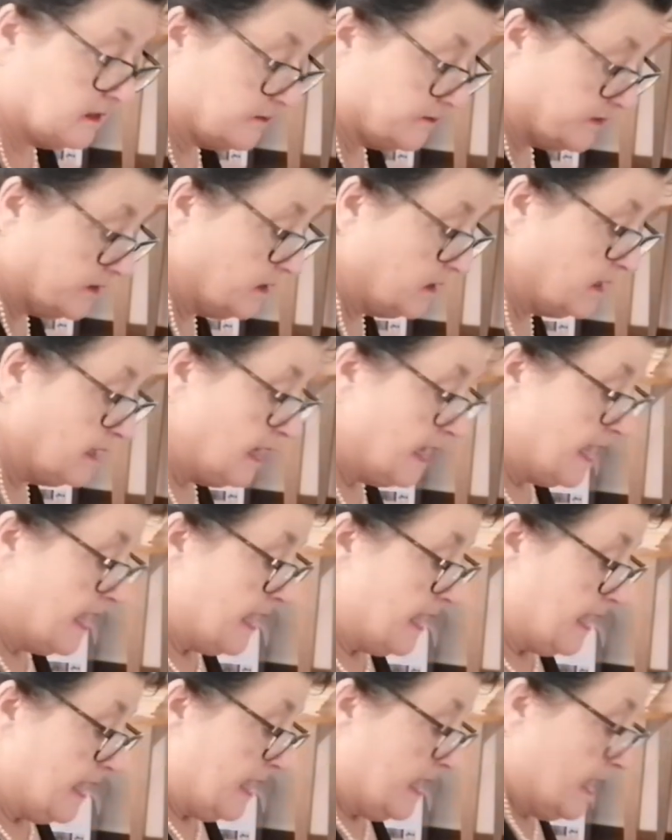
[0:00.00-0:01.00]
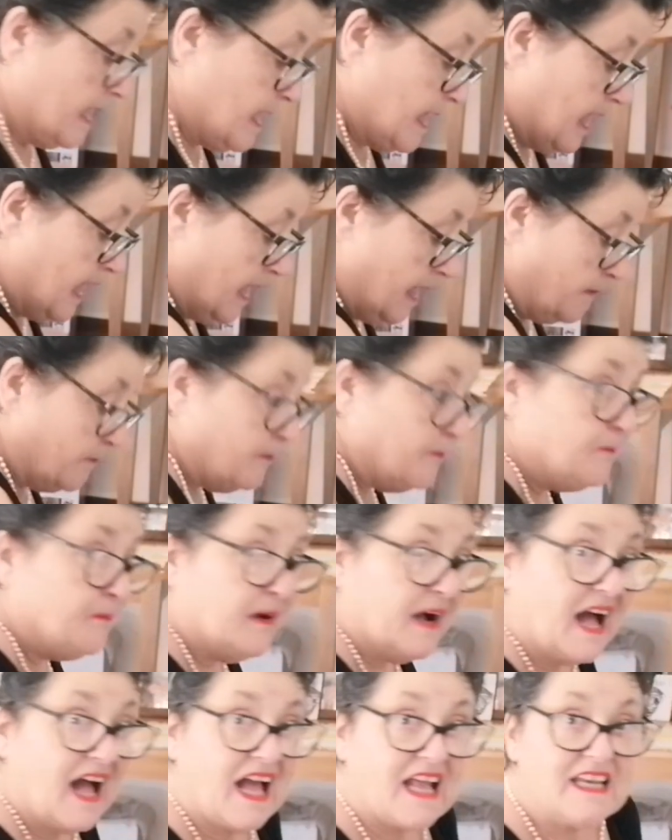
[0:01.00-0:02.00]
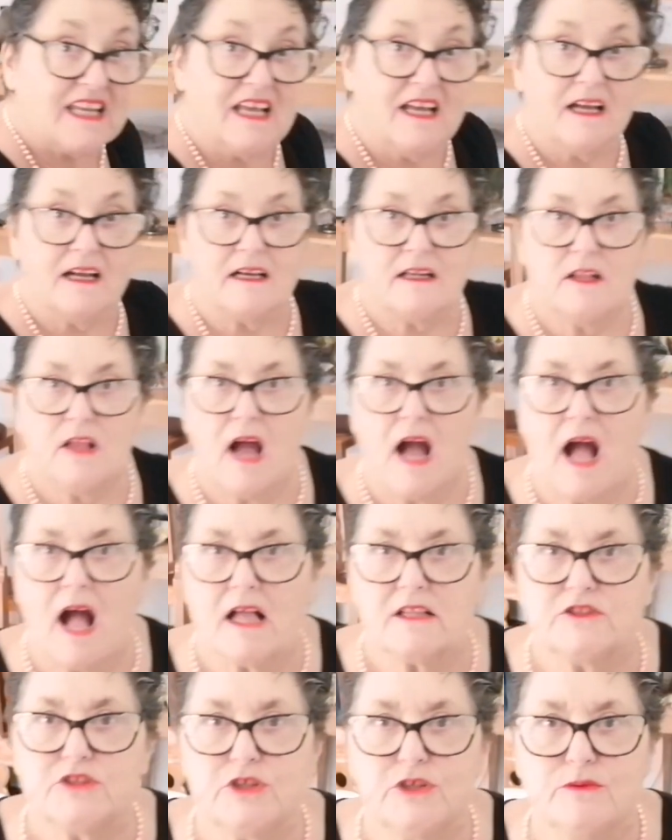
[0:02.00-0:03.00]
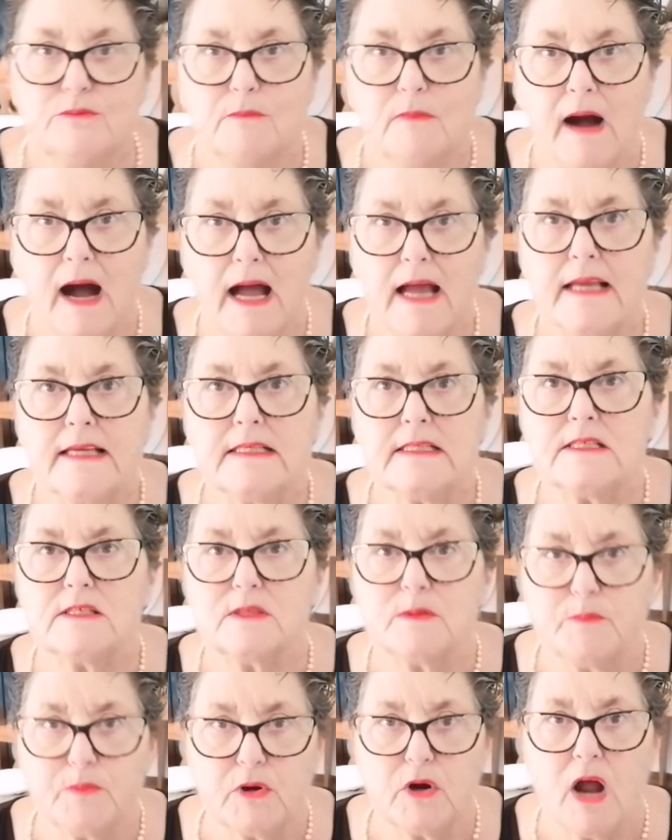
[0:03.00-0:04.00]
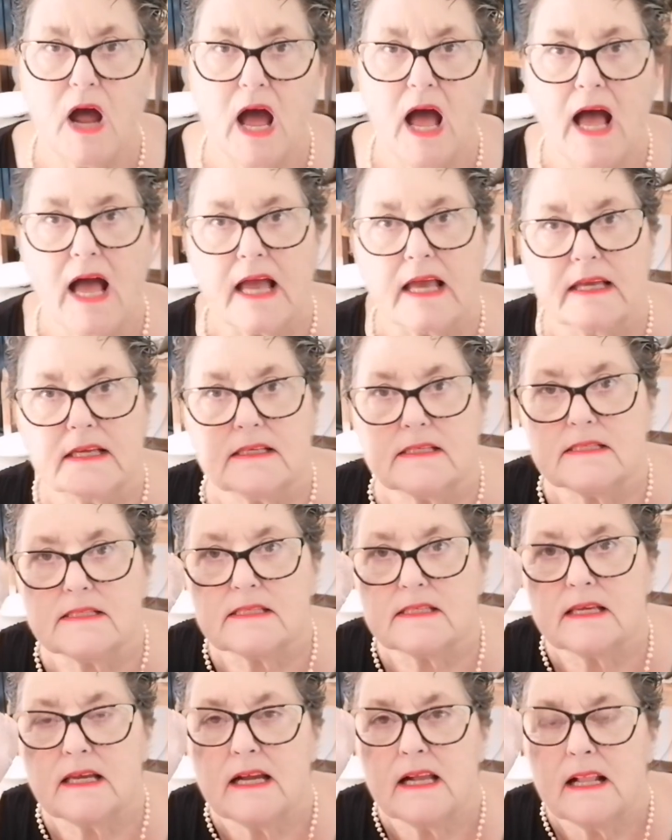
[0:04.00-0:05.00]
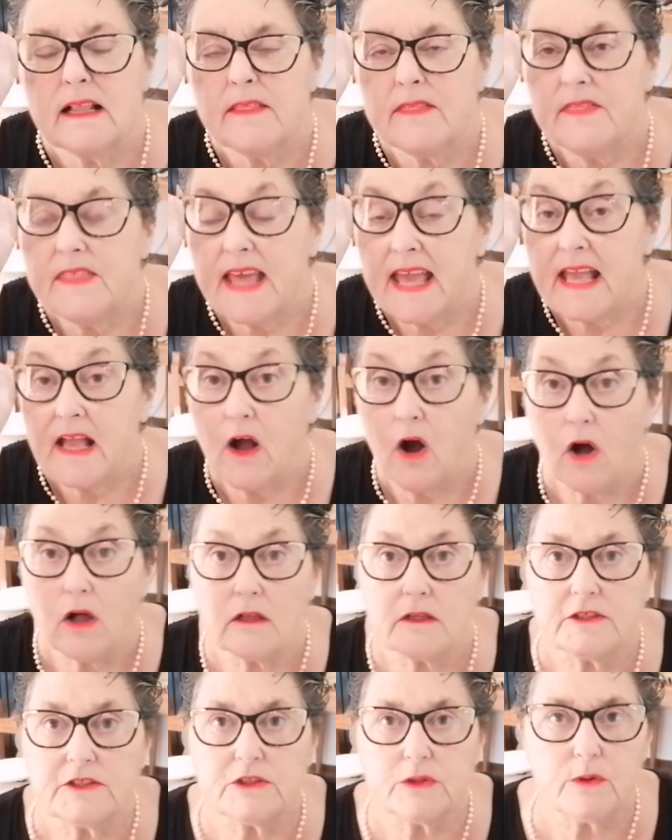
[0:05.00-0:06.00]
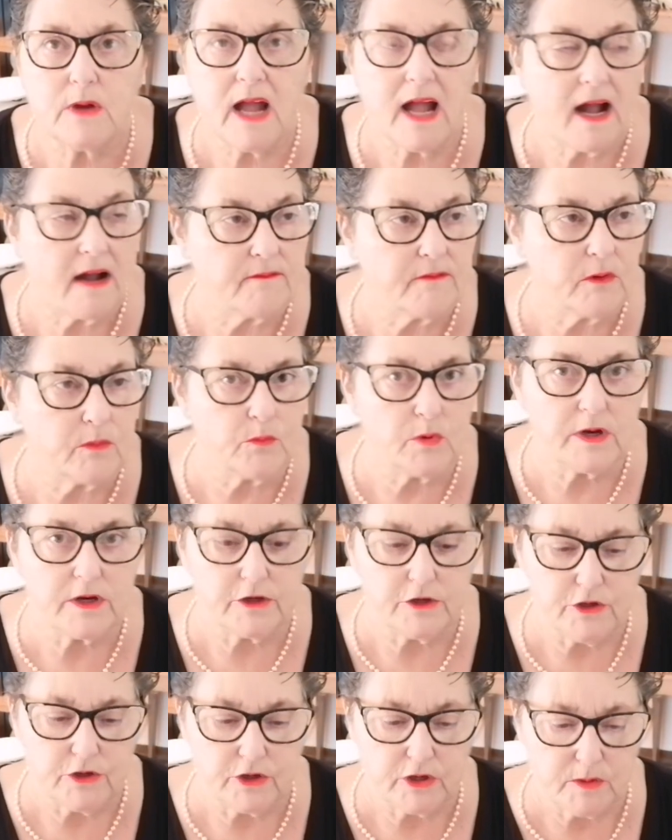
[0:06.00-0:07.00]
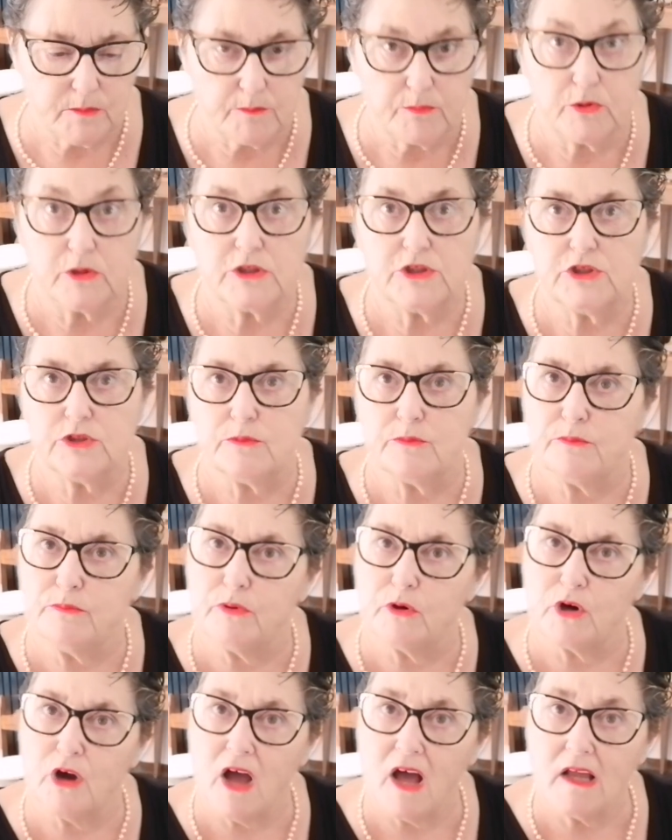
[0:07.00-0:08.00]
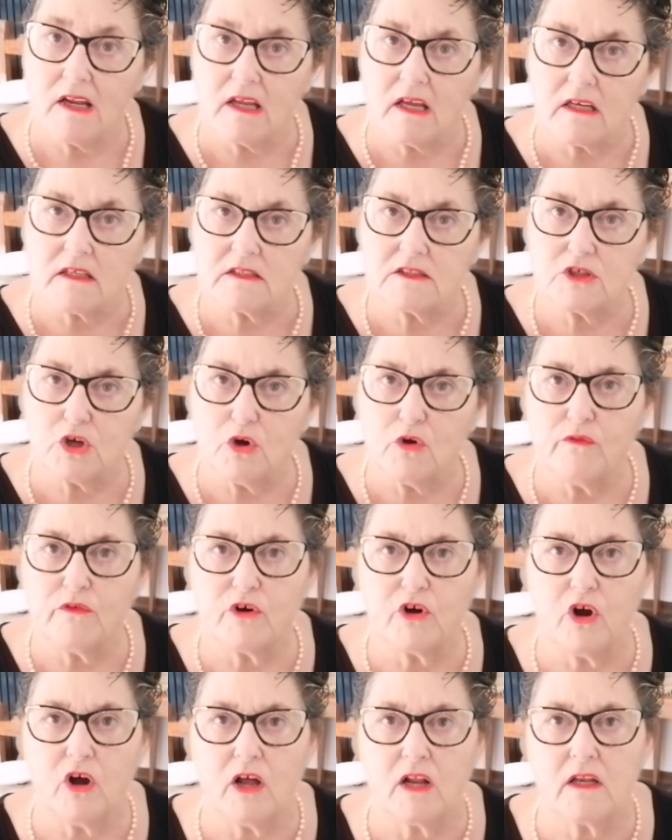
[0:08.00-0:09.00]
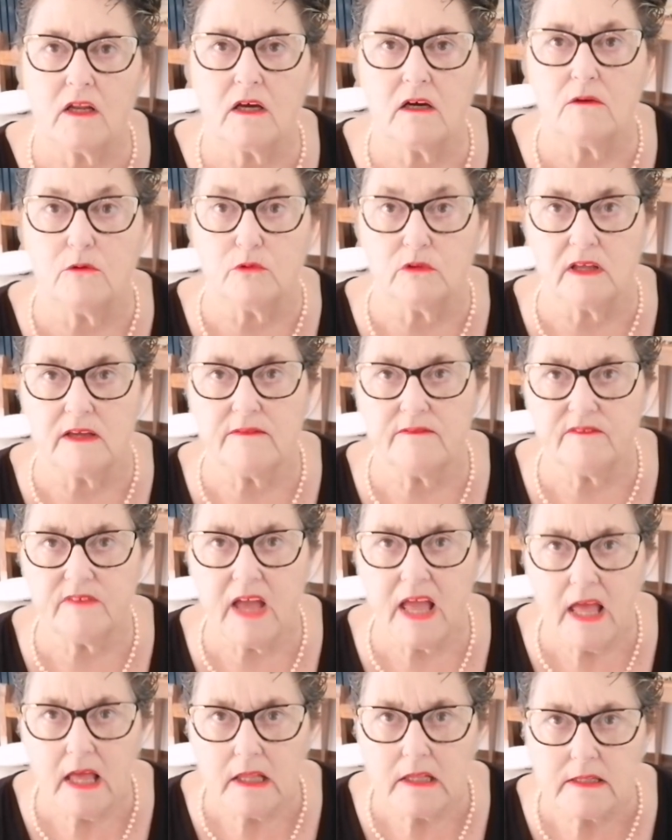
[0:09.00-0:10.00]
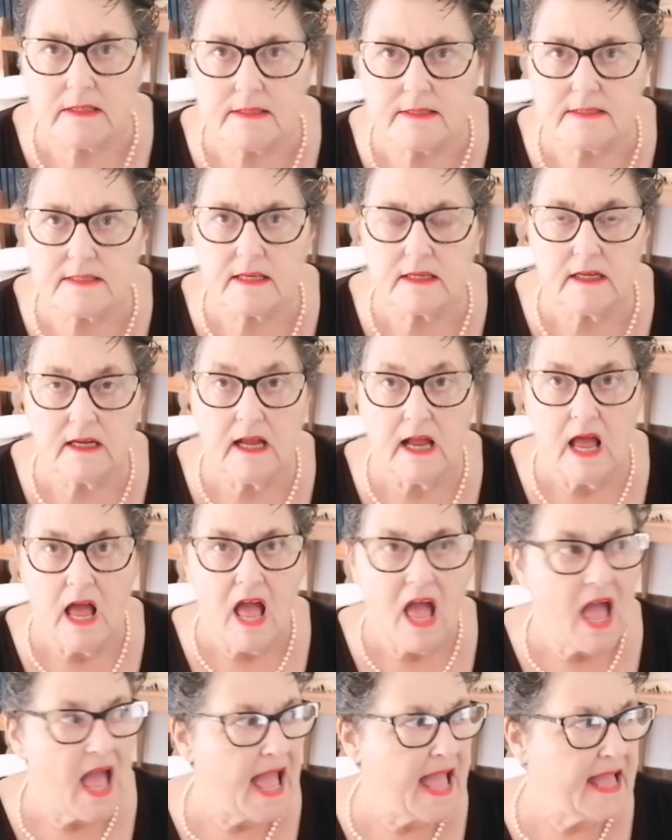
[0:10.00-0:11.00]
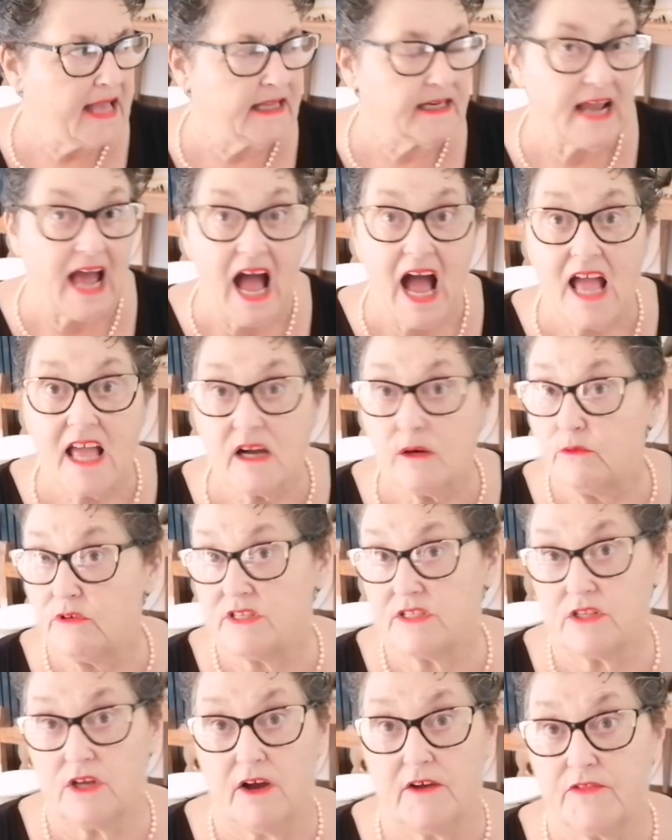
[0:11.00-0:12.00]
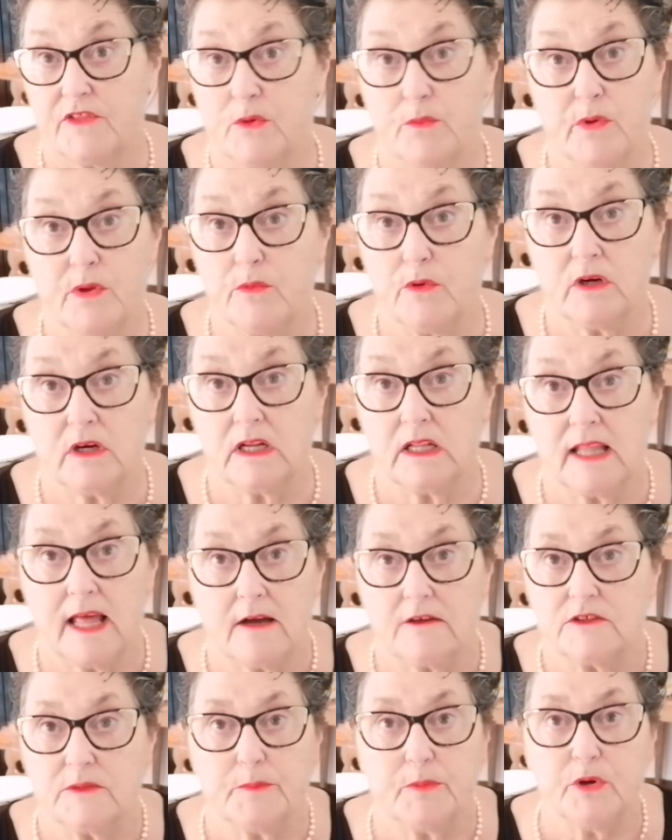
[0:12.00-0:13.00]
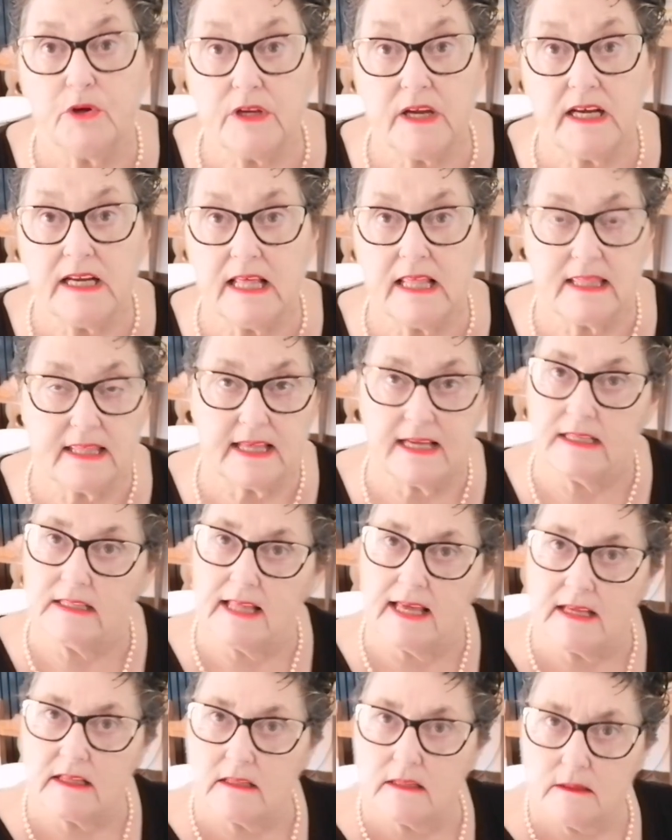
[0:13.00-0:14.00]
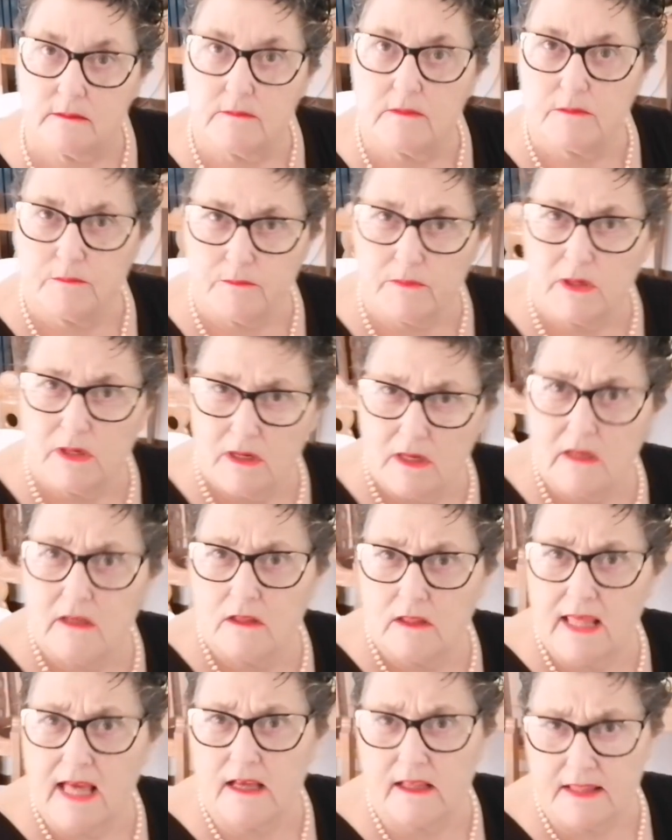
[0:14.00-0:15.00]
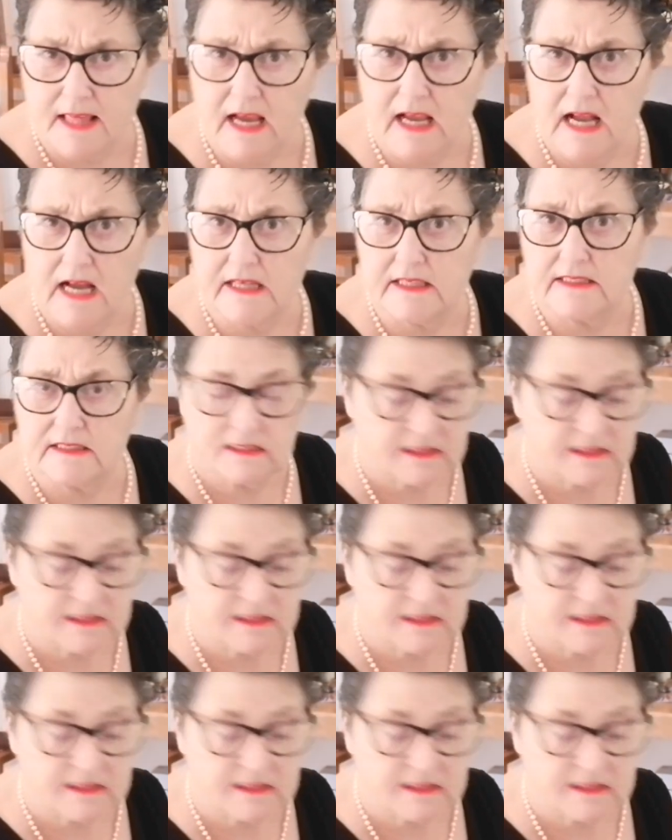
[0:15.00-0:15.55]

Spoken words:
different. But to my surprise, they also have it where you can put your products over on OnlyFans. And I always thought that we weren't allowed to put anything like that kind of